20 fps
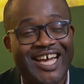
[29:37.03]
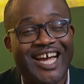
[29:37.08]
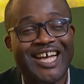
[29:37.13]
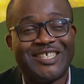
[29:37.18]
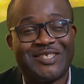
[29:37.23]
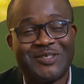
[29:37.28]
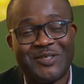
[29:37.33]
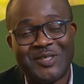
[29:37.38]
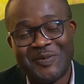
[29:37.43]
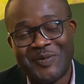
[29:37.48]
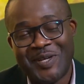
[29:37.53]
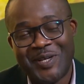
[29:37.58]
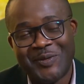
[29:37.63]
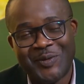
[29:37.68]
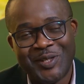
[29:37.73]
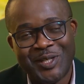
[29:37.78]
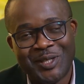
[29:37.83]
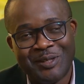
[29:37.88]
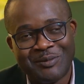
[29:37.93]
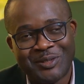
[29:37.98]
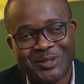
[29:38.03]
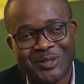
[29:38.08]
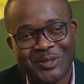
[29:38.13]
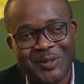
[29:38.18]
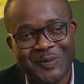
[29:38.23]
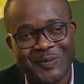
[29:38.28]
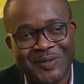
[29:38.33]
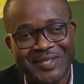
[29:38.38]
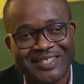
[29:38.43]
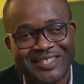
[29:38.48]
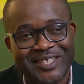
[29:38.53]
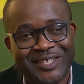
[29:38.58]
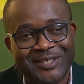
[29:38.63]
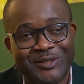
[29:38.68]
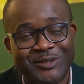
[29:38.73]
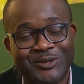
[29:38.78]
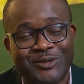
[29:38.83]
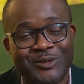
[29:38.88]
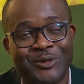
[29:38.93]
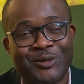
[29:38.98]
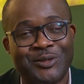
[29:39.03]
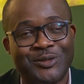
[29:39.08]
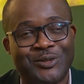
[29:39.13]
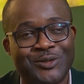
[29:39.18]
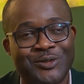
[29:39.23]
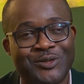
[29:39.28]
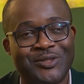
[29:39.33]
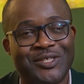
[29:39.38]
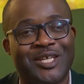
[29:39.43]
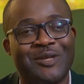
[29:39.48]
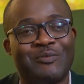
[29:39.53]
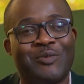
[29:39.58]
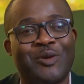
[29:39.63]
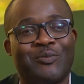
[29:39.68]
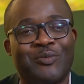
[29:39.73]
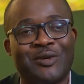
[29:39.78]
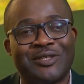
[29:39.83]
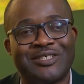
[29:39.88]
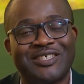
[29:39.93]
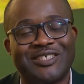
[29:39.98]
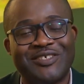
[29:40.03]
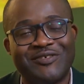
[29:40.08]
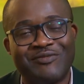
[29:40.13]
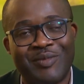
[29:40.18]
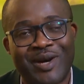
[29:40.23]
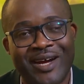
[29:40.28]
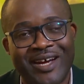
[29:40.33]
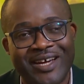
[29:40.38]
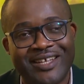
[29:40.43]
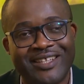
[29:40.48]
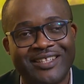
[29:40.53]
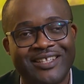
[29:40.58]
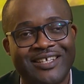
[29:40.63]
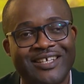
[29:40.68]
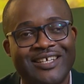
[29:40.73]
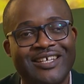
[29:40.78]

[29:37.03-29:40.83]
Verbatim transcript: I still remain William to tell you to continue to keep a positive mind.